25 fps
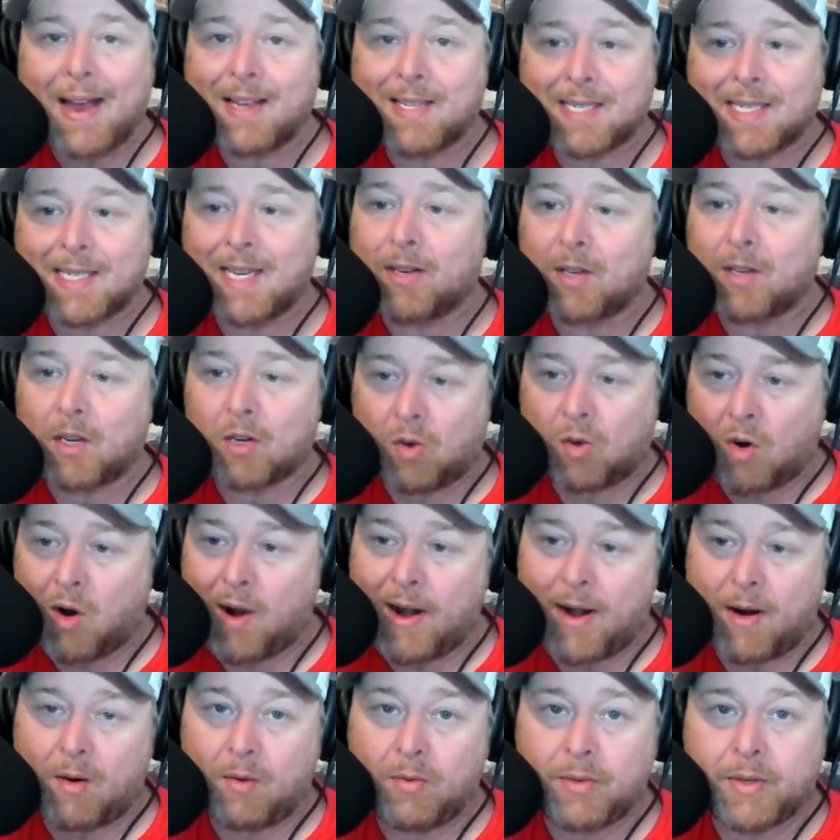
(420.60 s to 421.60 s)
ass in the
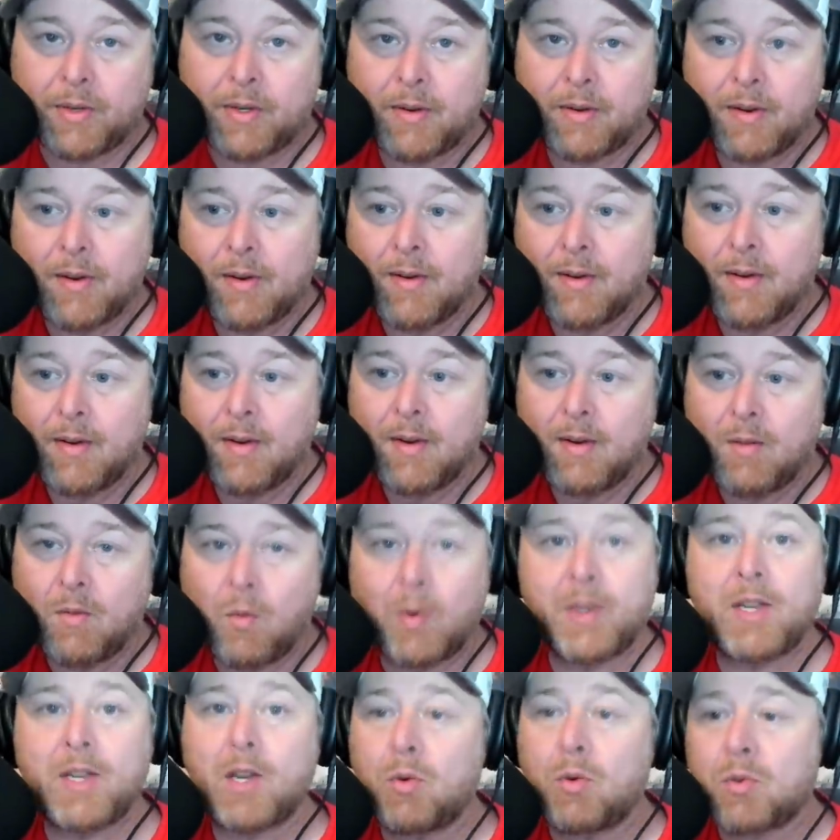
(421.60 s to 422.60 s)
ground
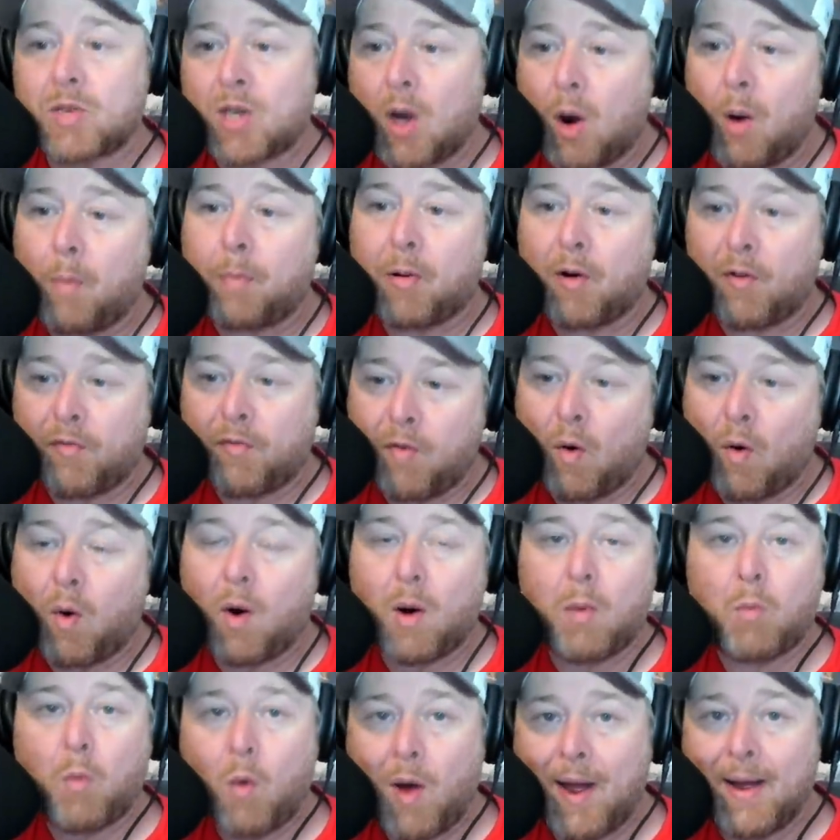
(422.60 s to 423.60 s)
when you don't
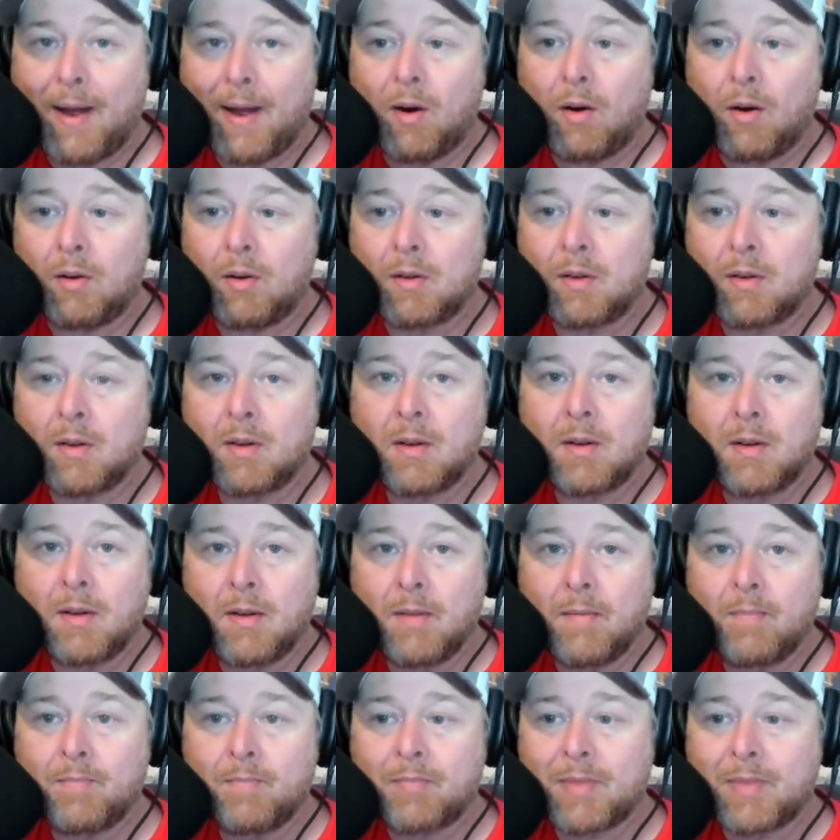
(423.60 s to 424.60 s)
perform well,
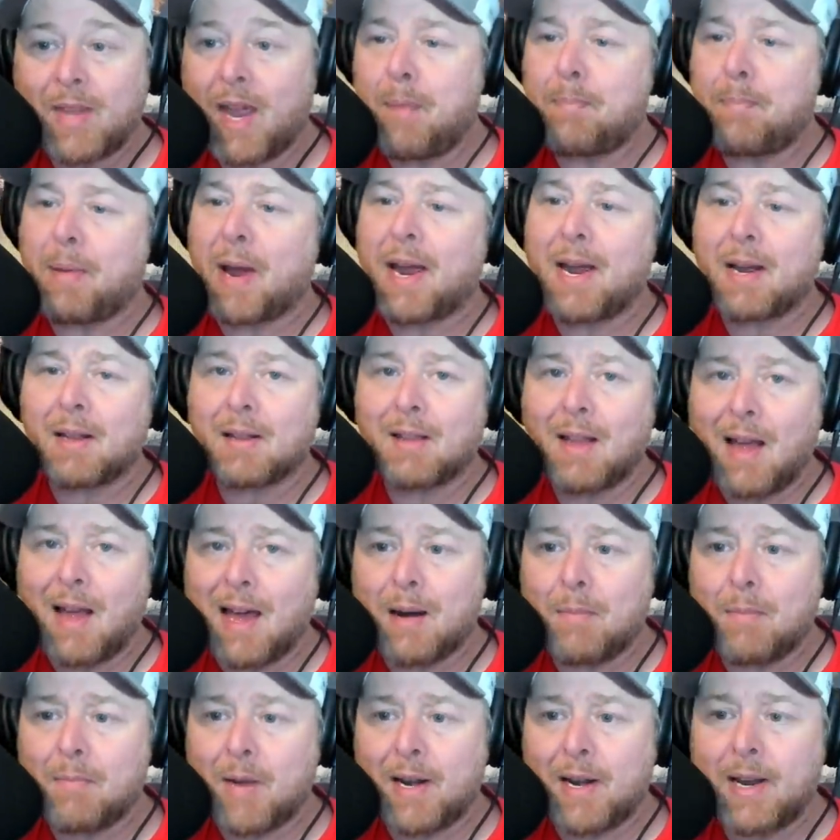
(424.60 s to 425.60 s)
they pay a
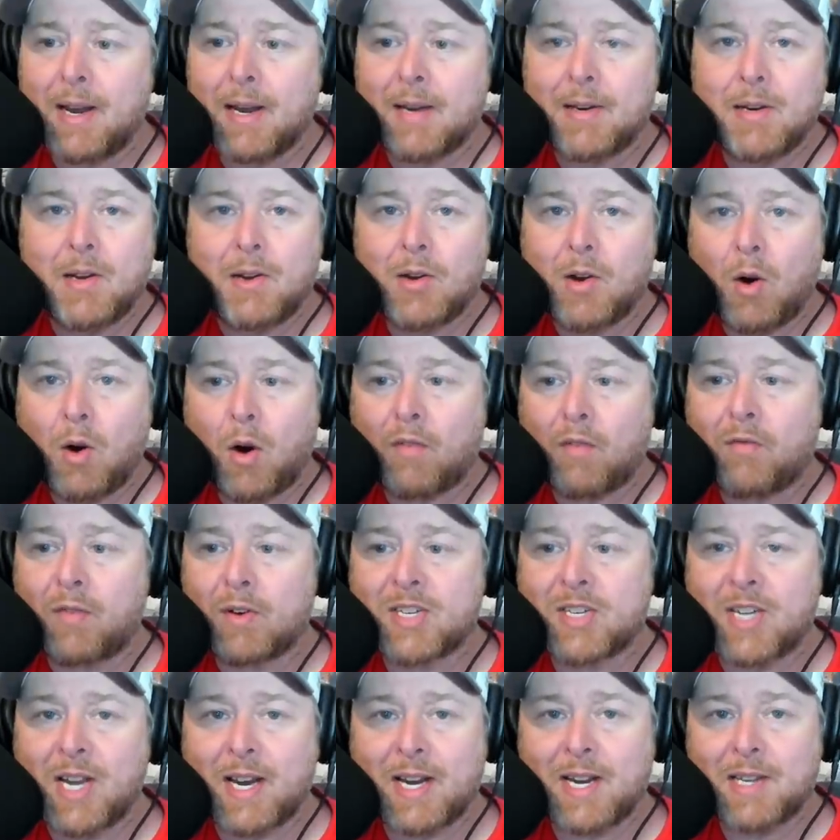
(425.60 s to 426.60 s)
lot of money in New York
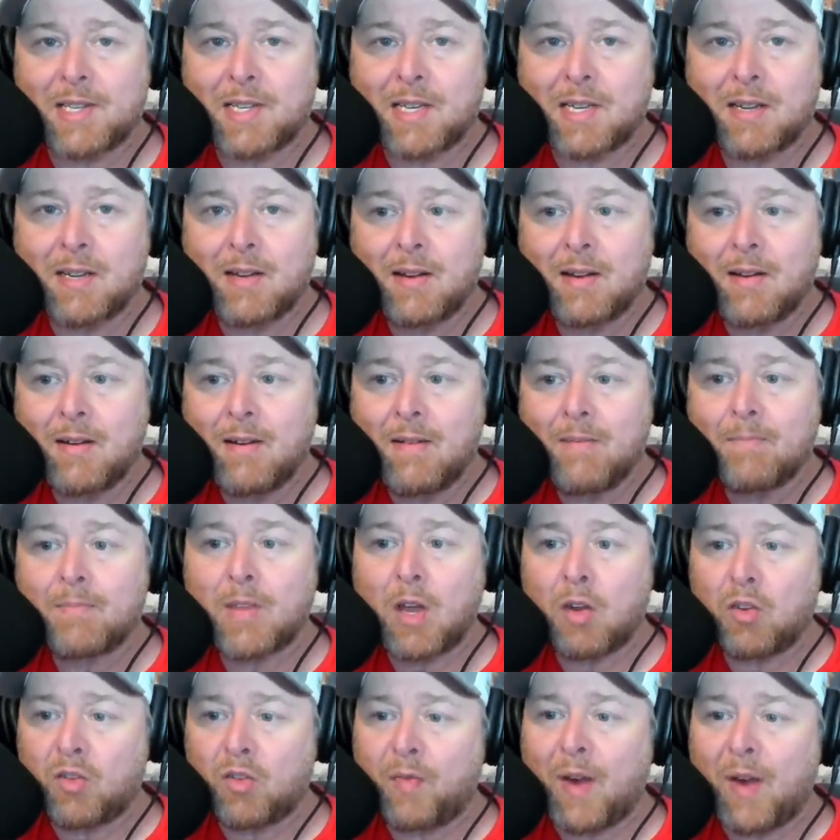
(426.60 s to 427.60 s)
for tickets.
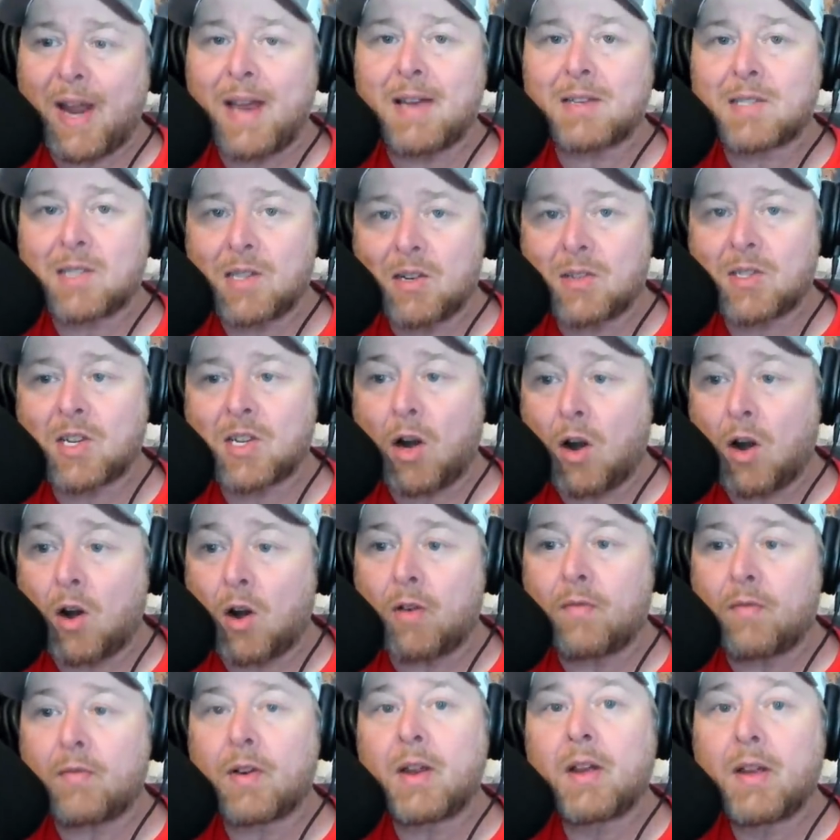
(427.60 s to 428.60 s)
Those fans
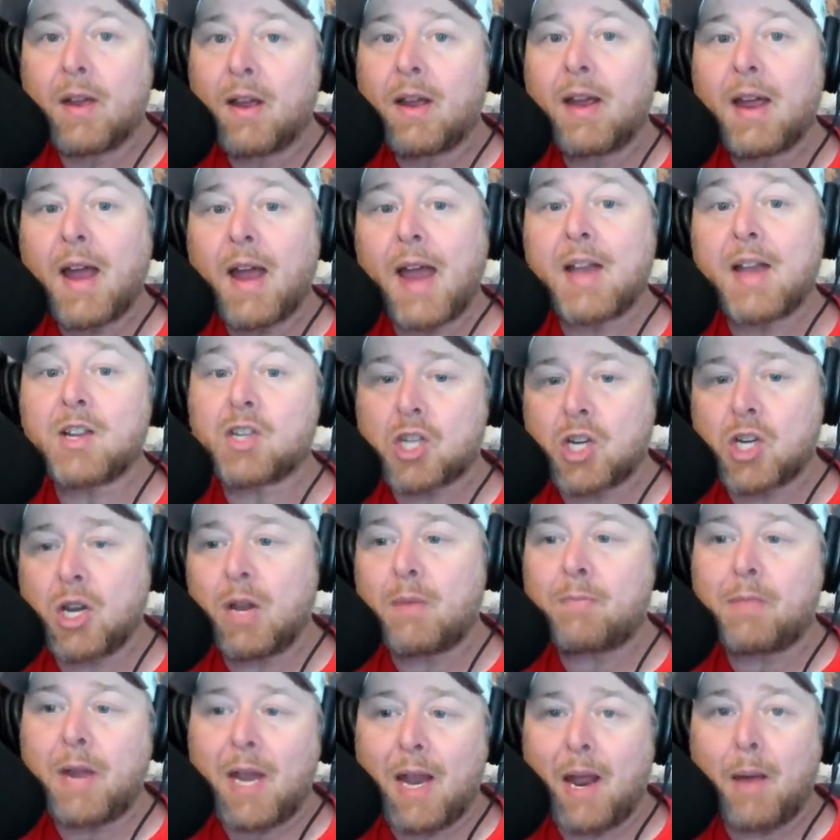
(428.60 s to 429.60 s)
deserve and
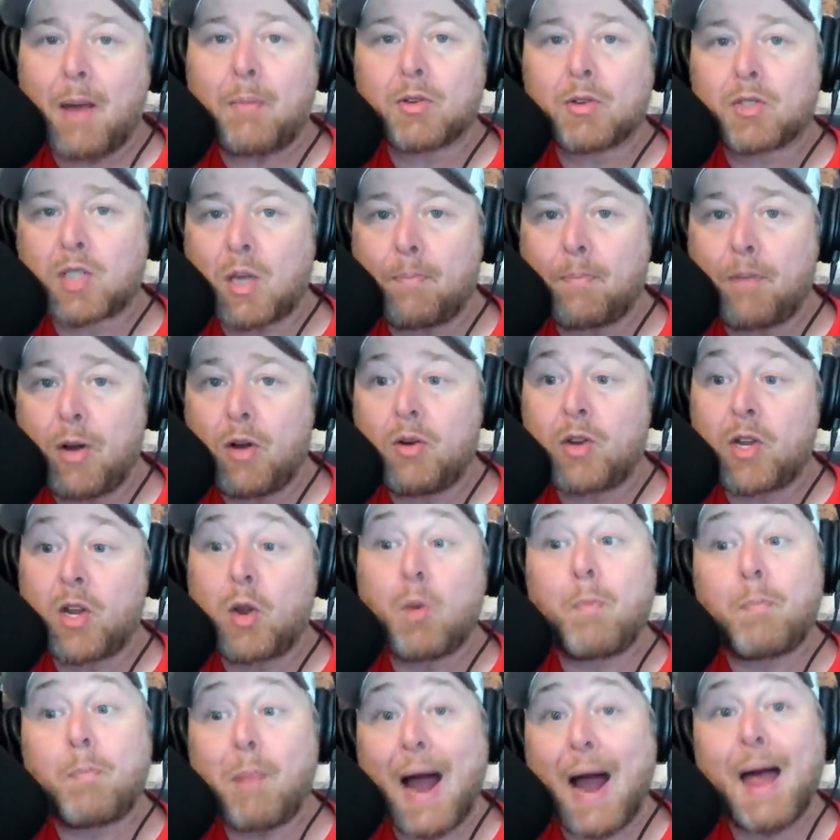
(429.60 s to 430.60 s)
should be able to boo
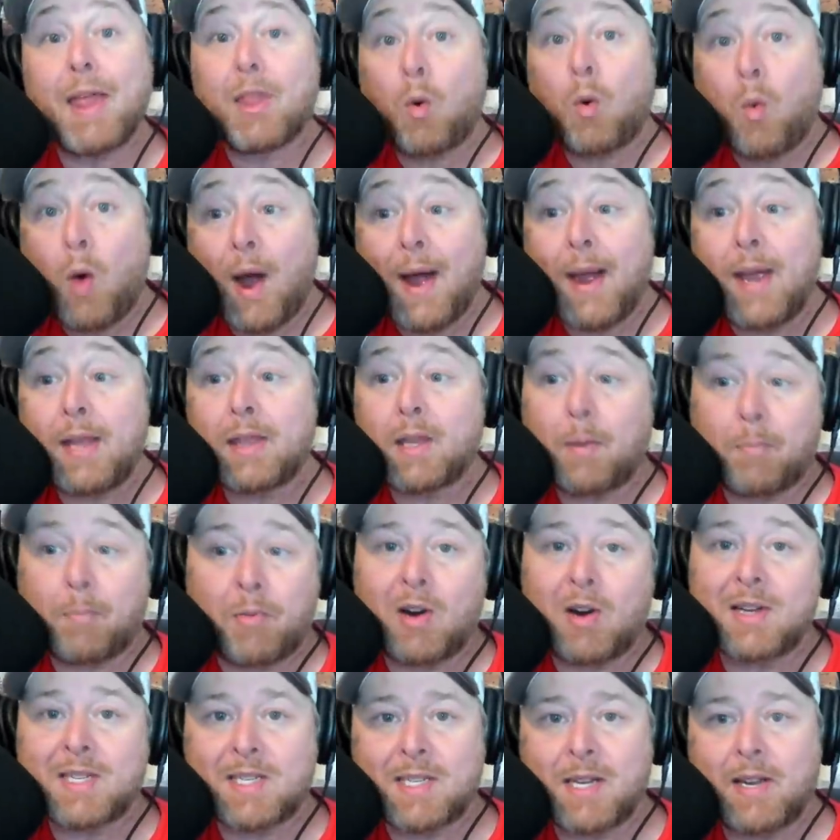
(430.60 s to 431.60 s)
you. By the way, the
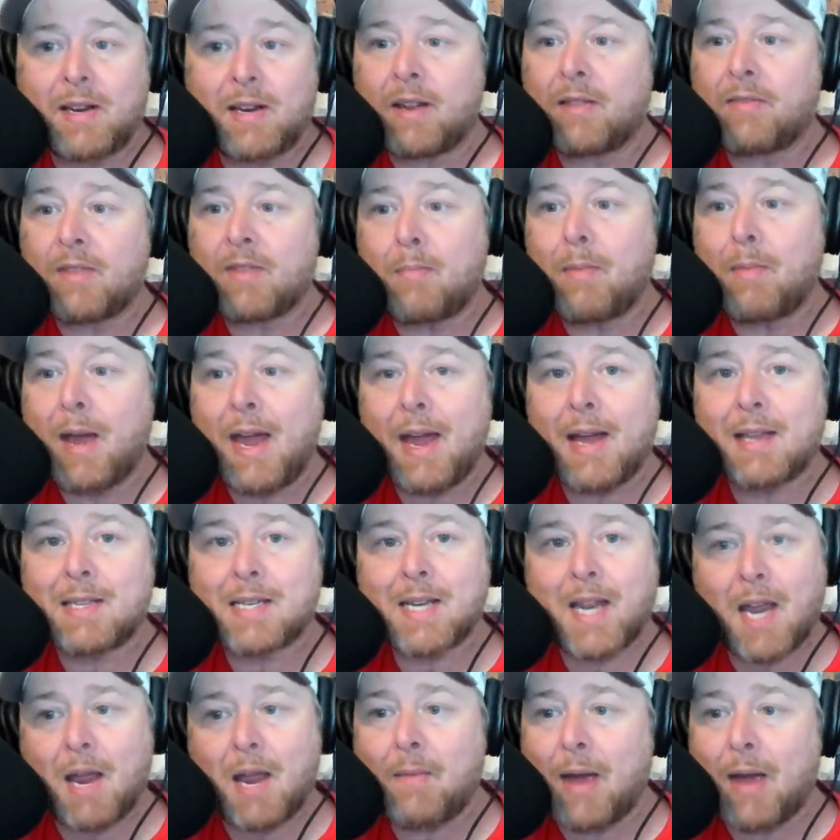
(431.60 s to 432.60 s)
president of the
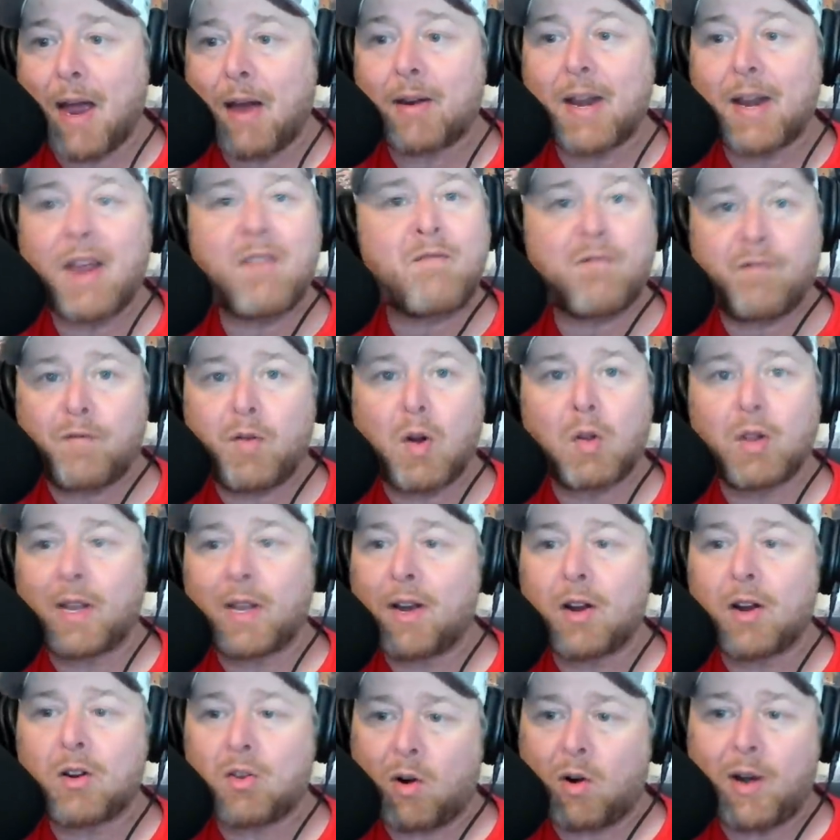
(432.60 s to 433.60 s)
Mets came out and
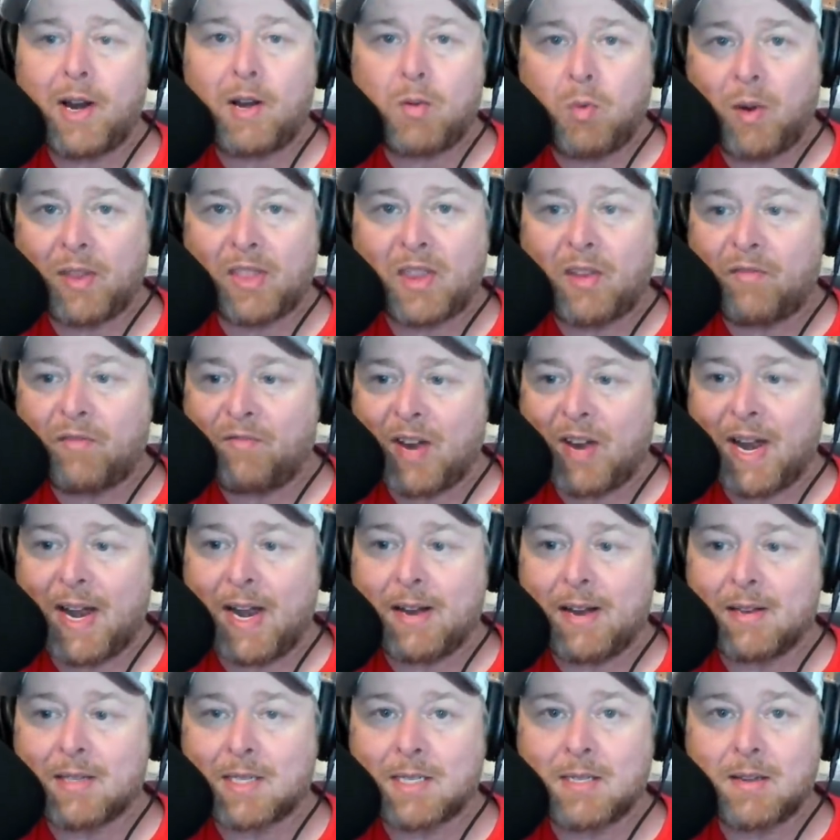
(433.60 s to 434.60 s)
fully agreed with the
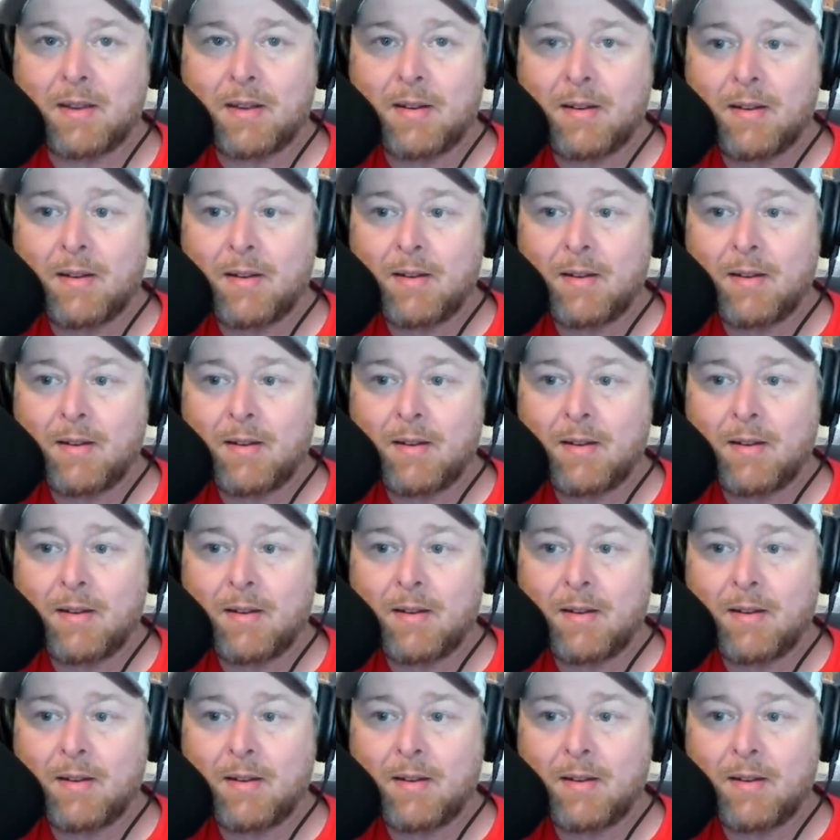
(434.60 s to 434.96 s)
fans.